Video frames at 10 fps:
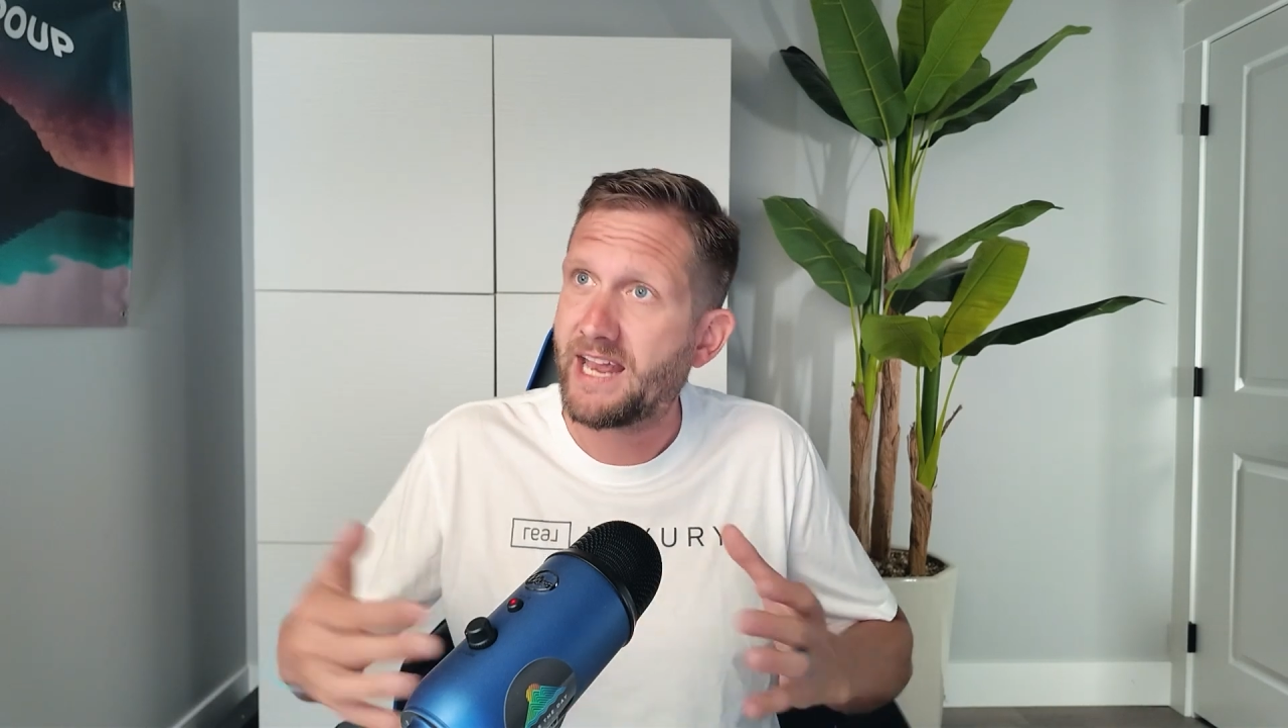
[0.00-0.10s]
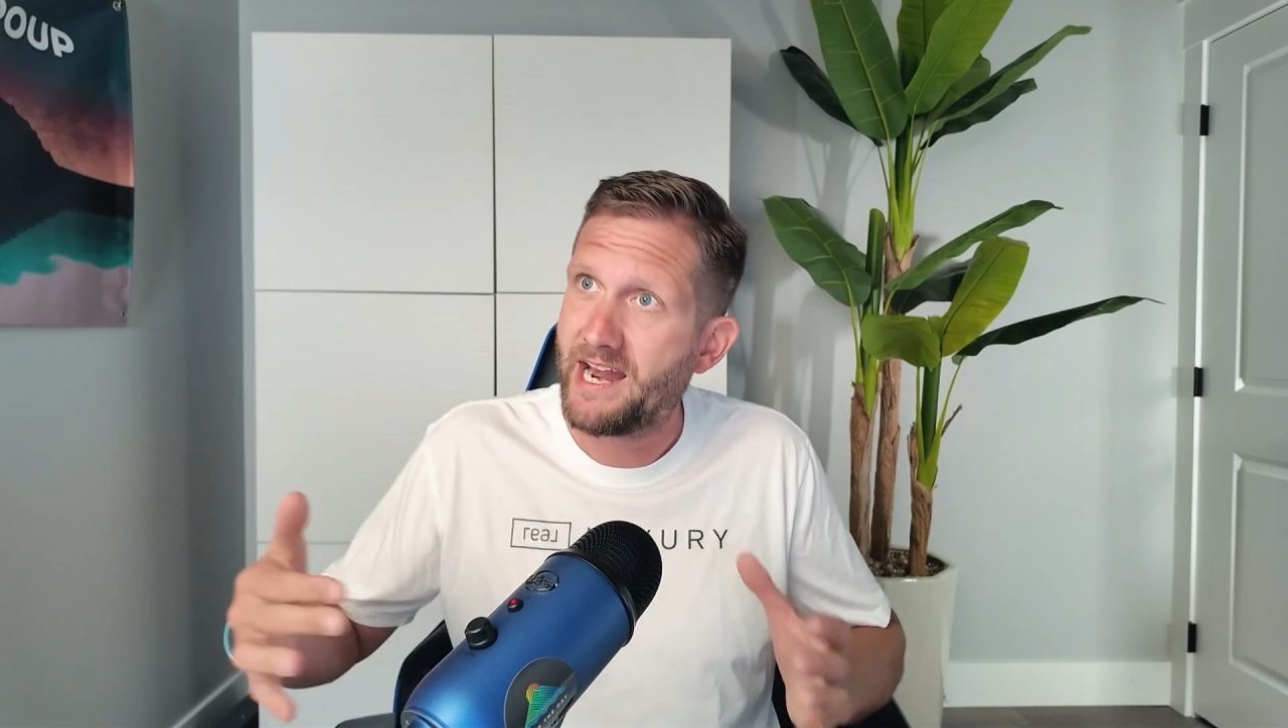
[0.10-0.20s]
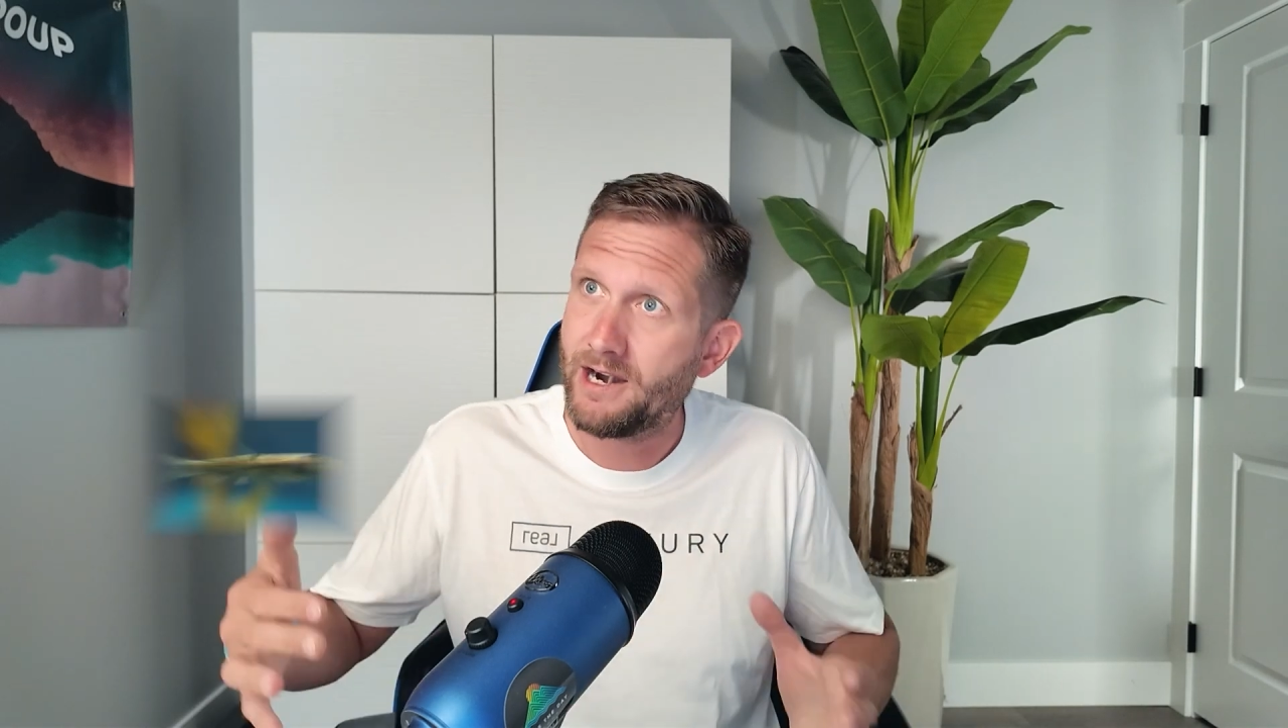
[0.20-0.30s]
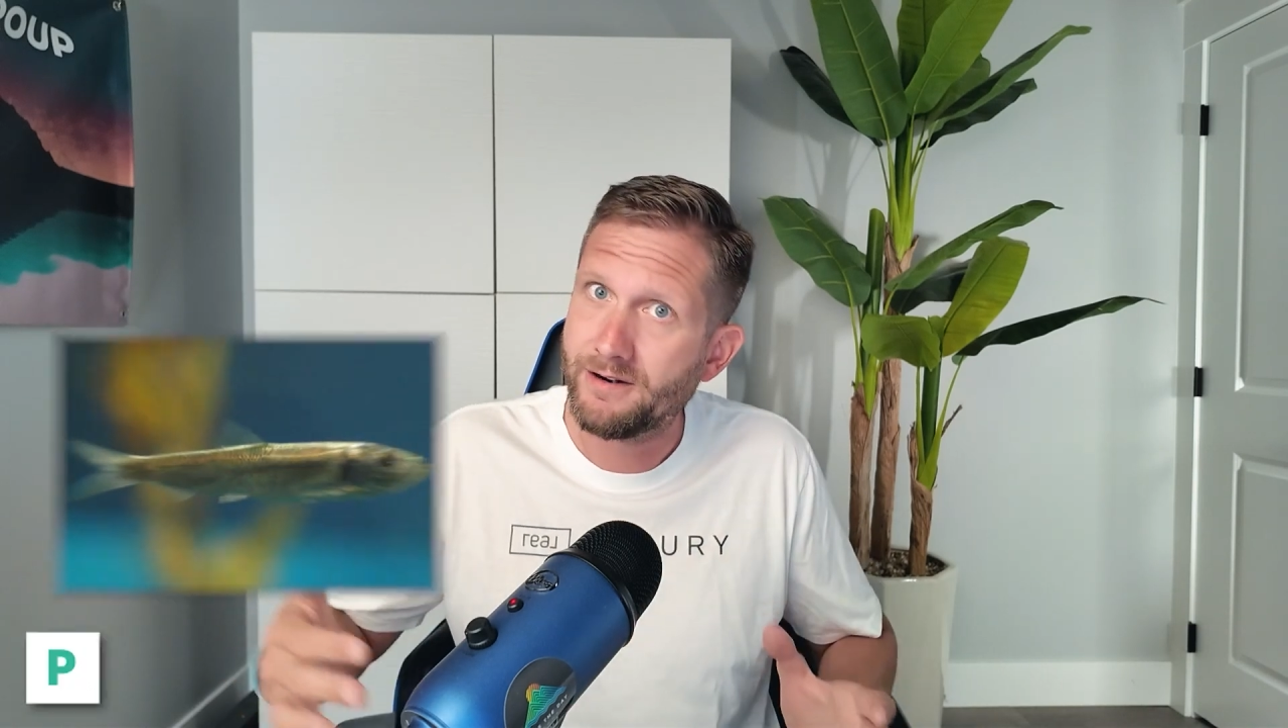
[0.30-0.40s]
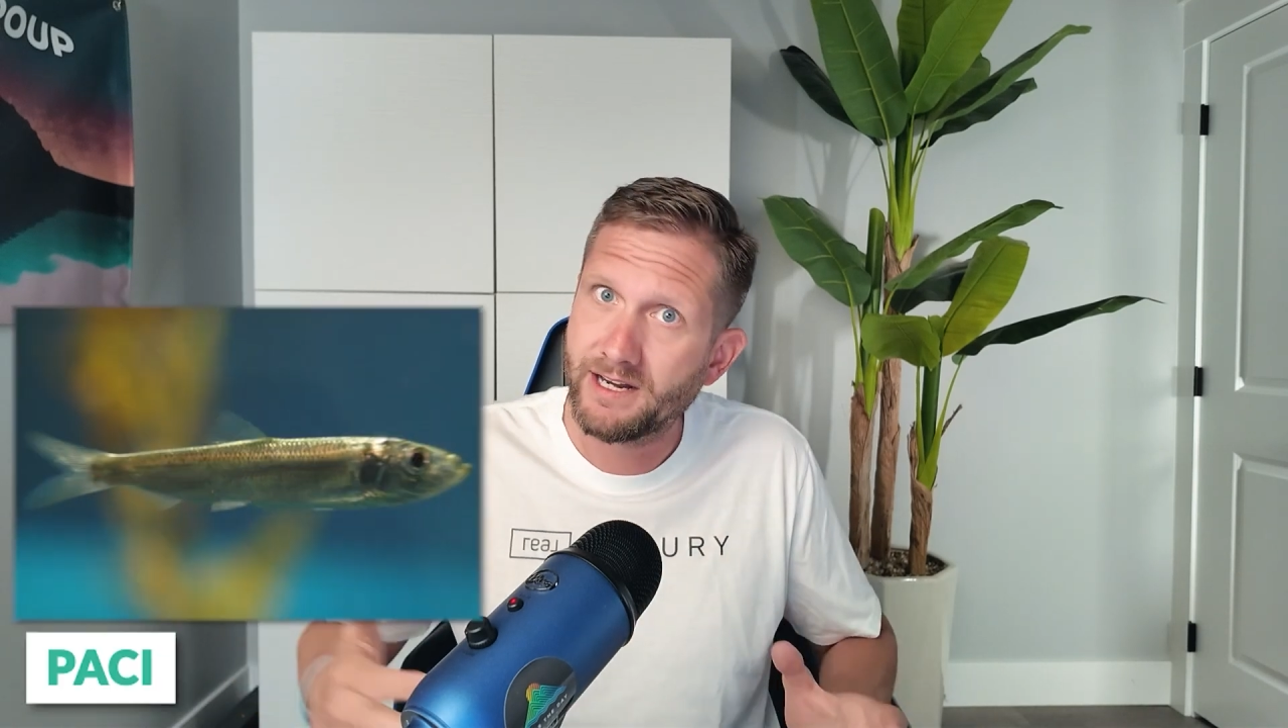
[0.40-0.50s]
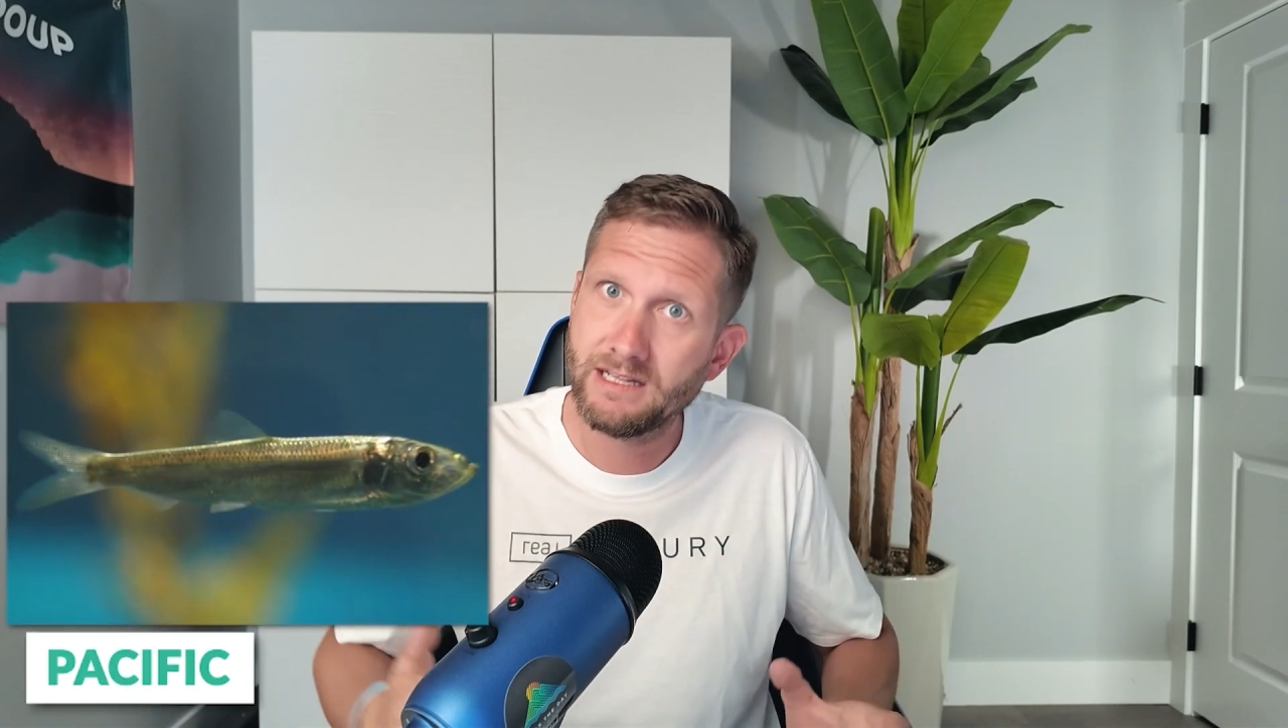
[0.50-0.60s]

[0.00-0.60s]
herring